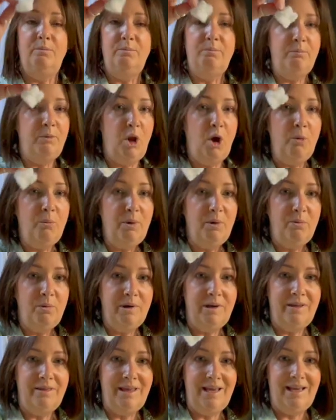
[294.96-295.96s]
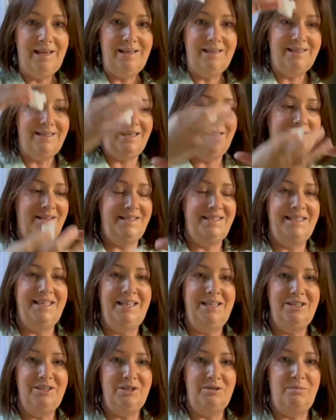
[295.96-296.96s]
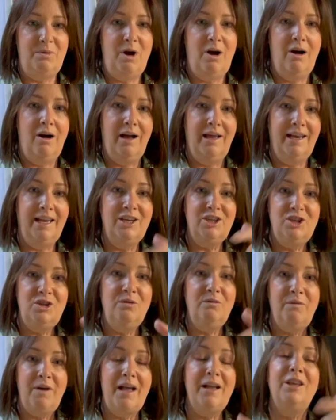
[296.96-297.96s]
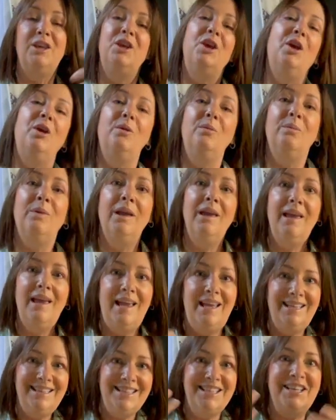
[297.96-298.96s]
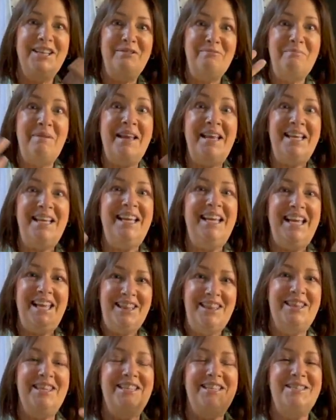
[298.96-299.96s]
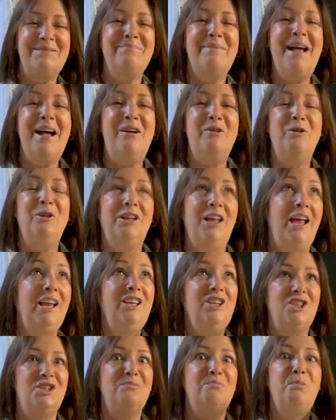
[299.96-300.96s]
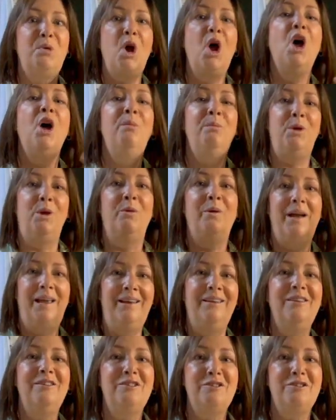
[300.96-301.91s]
plop one of these in the cylinder part, and as you vacuum, it's going to make the smell like just permeate